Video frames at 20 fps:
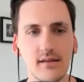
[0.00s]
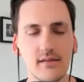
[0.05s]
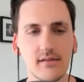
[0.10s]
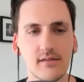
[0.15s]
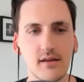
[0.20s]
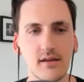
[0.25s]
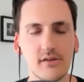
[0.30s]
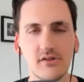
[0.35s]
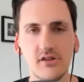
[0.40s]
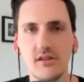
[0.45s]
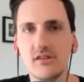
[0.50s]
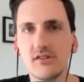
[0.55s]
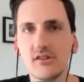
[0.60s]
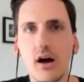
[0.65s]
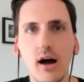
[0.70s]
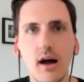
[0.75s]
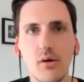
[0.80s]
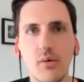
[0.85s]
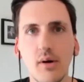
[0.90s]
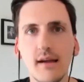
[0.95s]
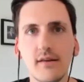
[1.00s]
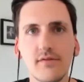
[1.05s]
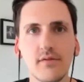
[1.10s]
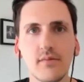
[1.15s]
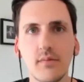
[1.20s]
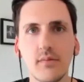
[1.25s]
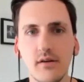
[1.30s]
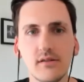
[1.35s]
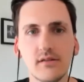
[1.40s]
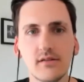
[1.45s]
does she shy away from
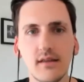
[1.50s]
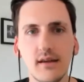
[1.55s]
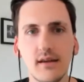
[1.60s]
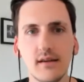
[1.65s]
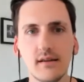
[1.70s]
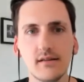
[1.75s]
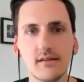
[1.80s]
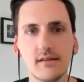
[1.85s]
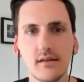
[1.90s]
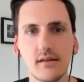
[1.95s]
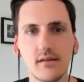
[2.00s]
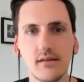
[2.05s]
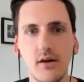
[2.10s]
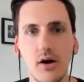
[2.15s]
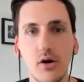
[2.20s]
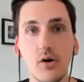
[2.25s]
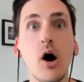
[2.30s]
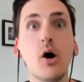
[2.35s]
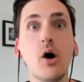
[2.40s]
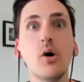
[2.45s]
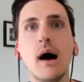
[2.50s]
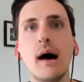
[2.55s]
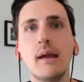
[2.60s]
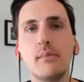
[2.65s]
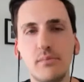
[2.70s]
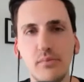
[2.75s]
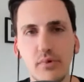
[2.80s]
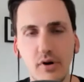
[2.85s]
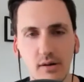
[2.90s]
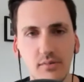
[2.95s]
those things? No. Oh, and
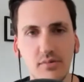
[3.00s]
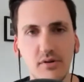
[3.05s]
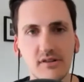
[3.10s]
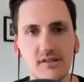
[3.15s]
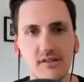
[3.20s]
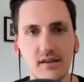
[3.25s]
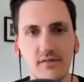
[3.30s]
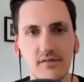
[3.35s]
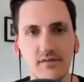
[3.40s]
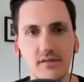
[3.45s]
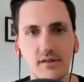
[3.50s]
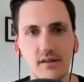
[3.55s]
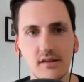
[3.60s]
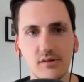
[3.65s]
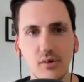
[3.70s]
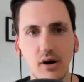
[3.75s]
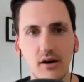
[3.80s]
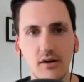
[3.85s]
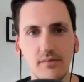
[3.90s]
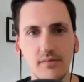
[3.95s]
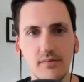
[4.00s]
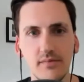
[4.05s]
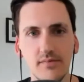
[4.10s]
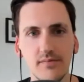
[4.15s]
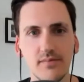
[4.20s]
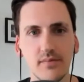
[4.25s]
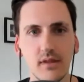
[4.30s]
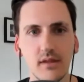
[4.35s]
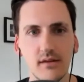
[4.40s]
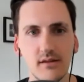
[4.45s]
body positive as well. Mm.
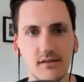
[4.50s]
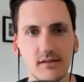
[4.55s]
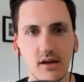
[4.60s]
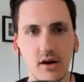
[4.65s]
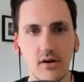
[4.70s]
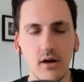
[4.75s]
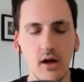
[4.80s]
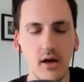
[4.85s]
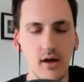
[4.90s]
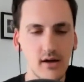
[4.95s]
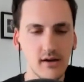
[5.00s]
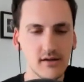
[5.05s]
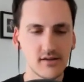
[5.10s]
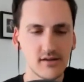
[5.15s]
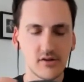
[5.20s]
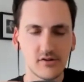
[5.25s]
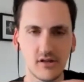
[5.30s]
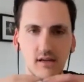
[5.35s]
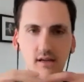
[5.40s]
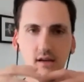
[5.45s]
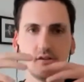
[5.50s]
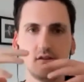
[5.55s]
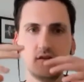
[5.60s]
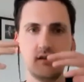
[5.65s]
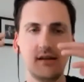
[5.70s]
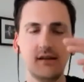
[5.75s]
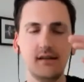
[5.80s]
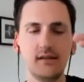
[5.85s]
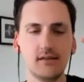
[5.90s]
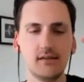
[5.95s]
So, so she,
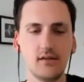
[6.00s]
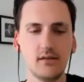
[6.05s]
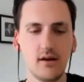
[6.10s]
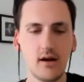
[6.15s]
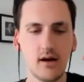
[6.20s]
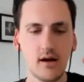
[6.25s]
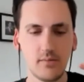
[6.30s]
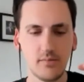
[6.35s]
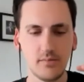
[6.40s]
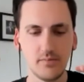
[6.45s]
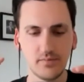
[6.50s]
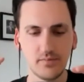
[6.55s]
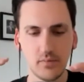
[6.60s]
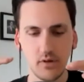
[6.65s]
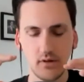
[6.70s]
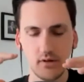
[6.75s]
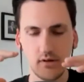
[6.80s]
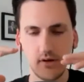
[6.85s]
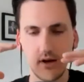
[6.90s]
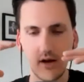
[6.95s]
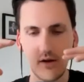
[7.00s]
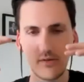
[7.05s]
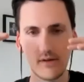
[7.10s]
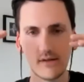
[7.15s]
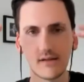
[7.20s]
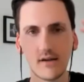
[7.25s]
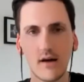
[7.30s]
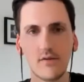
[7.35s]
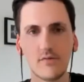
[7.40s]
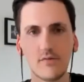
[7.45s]
she's, um, you know, this
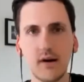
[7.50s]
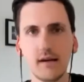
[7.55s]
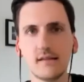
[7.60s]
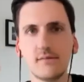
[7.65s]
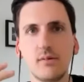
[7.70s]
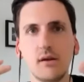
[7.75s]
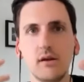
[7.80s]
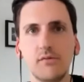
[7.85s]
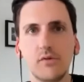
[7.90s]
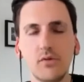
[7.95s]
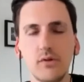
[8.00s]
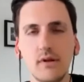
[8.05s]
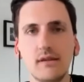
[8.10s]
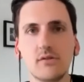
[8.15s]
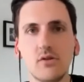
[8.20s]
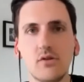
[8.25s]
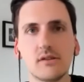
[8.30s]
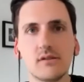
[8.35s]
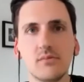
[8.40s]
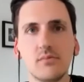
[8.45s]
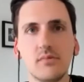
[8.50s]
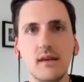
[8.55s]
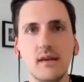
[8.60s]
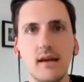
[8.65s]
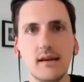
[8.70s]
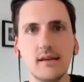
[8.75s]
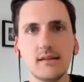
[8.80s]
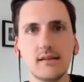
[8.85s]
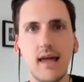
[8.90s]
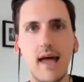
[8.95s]
kind of recipe of all these awesome
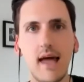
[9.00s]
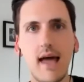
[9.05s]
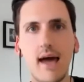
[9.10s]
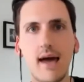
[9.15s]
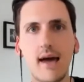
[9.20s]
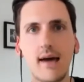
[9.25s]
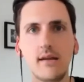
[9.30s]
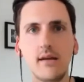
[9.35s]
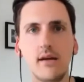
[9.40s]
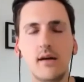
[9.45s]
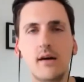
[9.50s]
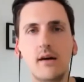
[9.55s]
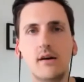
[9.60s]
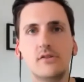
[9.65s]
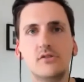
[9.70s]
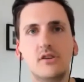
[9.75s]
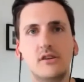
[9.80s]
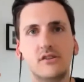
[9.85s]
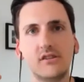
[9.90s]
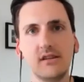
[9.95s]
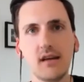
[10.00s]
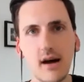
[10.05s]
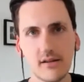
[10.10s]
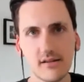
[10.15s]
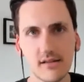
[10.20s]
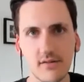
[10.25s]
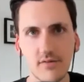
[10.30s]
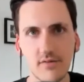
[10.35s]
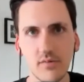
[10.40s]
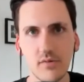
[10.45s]
things, and she shouts
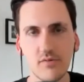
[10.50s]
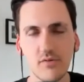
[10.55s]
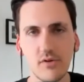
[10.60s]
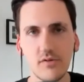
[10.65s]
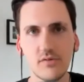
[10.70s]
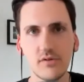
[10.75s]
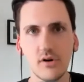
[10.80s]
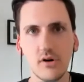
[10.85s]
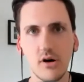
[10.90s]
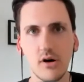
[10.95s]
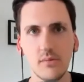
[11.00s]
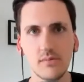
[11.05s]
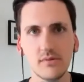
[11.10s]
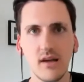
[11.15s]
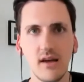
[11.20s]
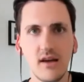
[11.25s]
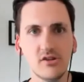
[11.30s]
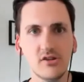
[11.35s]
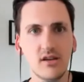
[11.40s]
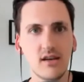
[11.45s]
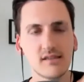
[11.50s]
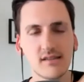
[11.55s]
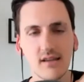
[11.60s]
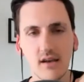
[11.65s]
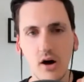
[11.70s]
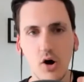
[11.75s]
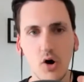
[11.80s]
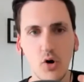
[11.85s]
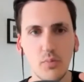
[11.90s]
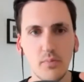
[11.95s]
it from the rooftops. She doesn't
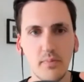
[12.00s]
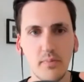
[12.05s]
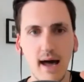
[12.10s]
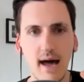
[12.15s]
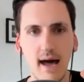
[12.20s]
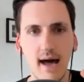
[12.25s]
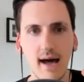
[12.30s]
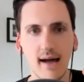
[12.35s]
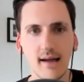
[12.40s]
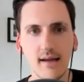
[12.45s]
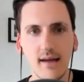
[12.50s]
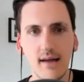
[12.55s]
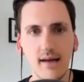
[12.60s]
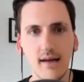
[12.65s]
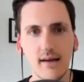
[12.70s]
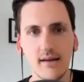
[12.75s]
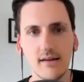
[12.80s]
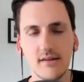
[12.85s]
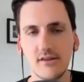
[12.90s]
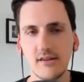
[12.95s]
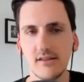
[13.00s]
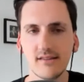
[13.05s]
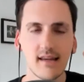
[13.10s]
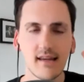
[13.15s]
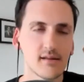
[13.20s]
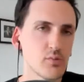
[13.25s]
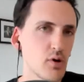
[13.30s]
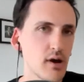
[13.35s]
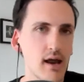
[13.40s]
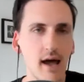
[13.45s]
hold back. She says
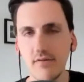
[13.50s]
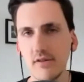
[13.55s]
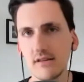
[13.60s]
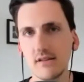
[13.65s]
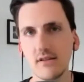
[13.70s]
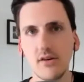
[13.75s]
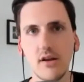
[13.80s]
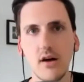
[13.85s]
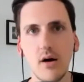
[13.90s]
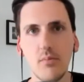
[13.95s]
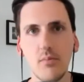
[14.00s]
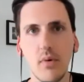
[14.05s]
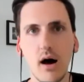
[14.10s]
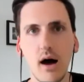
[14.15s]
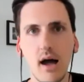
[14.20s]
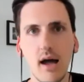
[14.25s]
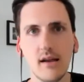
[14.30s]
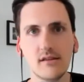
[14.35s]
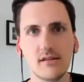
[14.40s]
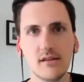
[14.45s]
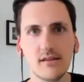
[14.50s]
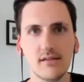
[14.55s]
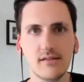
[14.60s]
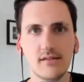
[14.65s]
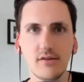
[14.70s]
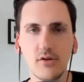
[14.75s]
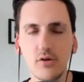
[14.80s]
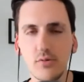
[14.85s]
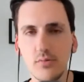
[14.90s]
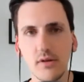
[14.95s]
whatever's on her mind. She's
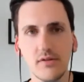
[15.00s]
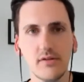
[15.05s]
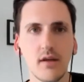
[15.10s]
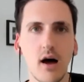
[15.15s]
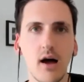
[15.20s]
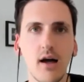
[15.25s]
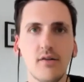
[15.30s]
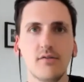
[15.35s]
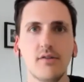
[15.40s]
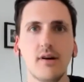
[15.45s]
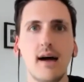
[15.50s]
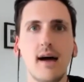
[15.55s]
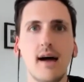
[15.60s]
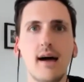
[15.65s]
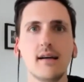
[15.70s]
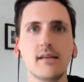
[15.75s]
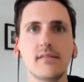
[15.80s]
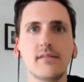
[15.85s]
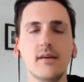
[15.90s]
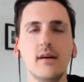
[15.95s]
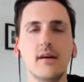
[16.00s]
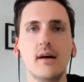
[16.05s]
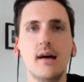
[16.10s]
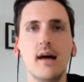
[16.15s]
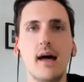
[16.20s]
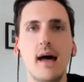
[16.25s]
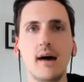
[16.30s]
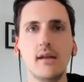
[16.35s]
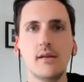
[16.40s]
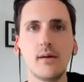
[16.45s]
super direct,
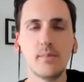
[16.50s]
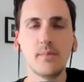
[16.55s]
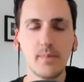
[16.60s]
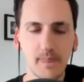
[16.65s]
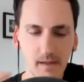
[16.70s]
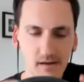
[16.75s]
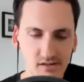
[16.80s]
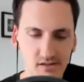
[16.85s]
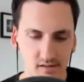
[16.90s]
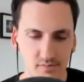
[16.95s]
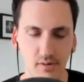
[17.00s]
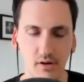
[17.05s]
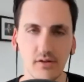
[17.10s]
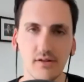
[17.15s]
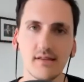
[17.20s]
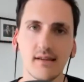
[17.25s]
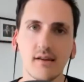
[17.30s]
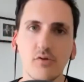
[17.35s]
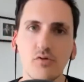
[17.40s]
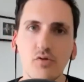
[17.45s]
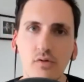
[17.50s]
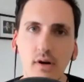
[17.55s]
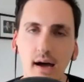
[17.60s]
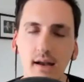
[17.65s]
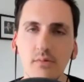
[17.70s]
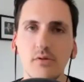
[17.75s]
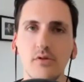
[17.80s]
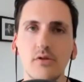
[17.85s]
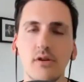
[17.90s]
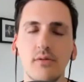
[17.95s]
and she's built this
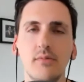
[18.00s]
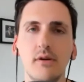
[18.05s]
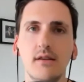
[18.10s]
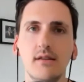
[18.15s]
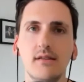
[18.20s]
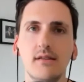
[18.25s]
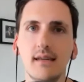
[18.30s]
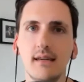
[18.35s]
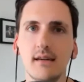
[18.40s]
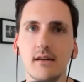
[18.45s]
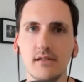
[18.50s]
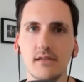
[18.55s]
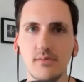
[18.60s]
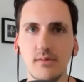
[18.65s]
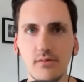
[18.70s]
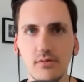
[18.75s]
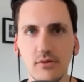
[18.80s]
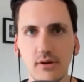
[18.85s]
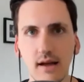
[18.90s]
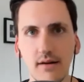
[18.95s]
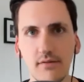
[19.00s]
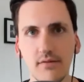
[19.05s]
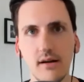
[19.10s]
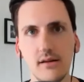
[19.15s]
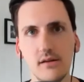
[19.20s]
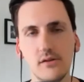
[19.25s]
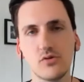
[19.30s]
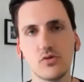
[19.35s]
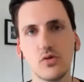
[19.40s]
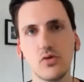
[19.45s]
incredible community because people get very
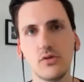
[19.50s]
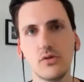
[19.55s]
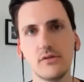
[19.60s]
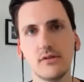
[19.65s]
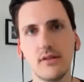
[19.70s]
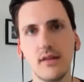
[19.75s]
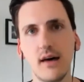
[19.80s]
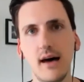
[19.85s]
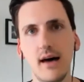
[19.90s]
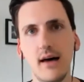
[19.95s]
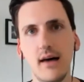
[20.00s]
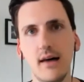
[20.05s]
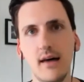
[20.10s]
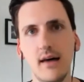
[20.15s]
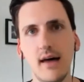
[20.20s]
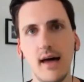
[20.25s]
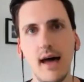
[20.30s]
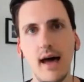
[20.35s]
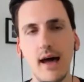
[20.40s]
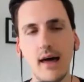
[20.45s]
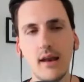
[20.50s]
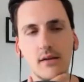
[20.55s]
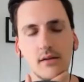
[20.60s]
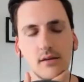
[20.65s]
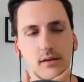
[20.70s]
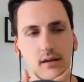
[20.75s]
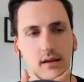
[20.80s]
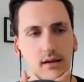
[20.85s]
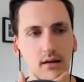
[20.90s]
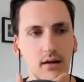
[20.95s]
drawn to that. And
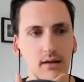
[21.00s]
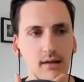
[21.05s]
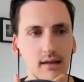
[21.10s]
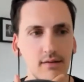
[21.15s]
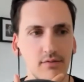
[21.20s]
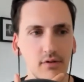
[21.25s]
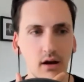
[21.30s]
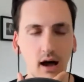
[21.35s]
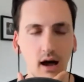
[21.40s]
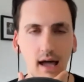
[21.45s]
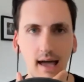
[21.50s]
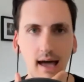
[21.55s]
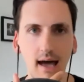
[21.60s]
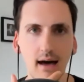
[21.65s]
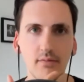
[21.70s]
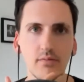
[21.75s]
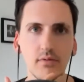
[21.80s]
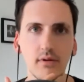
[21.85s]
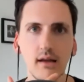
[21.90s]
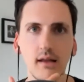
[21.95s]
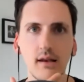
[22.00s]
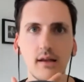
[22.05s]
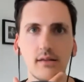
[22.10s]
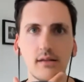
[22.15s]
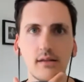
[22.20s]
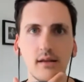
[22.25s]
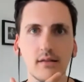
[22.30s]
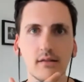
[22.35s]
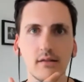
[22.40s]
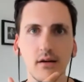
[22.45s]
even I have been in,
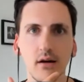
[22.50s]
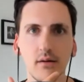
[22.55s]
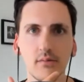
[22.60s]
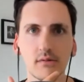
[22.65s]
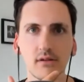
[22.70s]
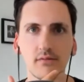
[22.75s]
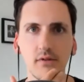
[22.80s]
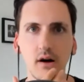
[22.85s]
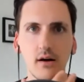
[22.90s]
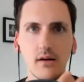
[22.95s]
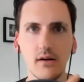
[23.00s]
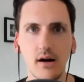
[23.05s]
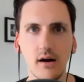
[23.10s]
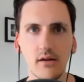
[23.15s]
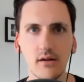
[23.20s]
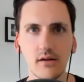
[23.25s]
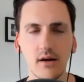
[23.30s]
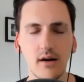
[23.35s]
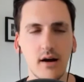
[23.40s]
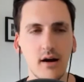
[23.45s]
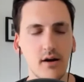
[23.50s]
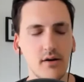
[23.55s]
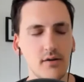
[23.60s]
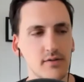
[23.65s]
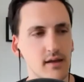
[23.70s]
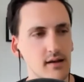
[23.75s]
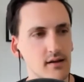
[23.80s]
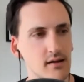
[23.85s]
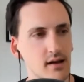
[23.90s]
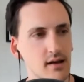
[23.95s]
in terms of, I, I look at her and
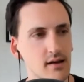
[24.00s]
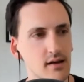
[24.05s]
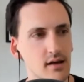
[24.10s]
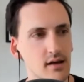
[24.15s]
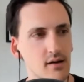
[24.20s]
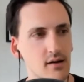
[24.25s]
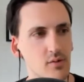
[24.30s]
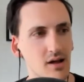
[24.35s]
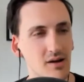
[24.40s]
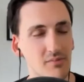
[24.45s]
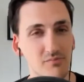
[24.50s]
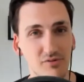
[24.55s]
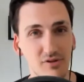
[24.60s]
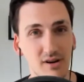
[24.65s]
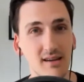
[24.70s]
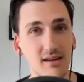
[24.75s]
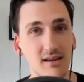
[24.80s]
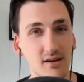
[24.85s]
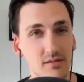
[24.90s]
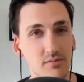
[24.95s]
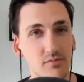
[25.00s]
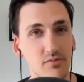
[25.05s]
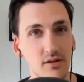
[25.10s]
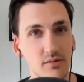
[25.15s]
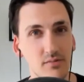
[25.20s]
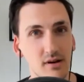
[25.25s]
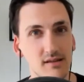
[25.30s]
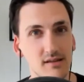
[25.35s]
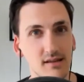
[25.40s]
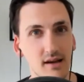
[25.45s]
think like, well, I'm pretty good at putting
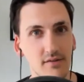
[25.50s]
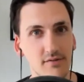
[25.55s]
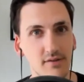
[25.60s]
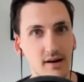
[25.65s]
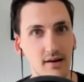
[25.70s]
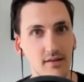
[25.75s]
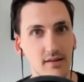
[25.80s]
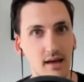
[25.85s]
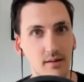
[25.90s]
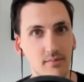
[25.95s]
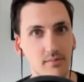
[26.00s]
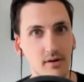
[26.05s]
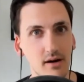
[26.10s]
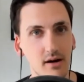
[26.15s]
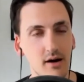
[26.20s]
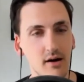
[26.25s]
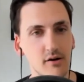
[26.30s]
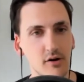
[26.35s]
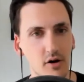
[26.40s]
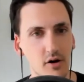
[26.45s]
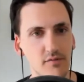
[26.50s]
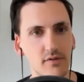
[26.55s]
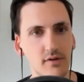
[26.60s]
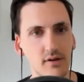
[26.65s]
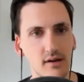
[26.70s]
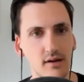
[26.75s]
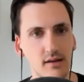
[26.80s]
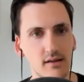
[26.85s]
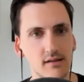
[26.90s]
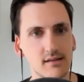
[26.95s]
myself out there, but her
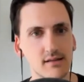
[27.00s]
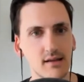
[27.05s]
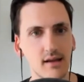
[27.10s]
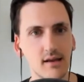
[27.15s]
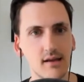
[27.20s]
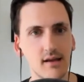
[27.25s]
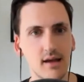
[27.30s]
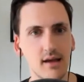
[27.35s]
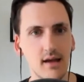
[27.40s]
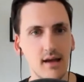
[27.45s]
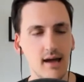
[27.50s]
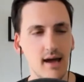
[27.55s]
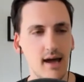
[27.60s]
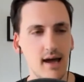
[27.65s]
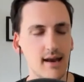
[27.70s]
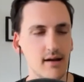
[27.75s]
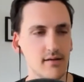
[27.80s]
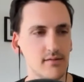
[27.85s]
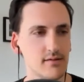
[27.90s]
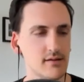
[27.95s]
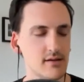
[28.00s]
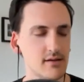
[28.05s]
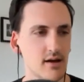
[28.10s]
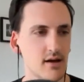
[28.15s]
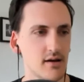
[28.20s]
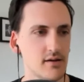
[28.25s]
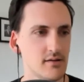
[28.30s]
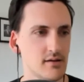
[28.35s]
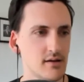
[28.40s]
confidence and, and, you know,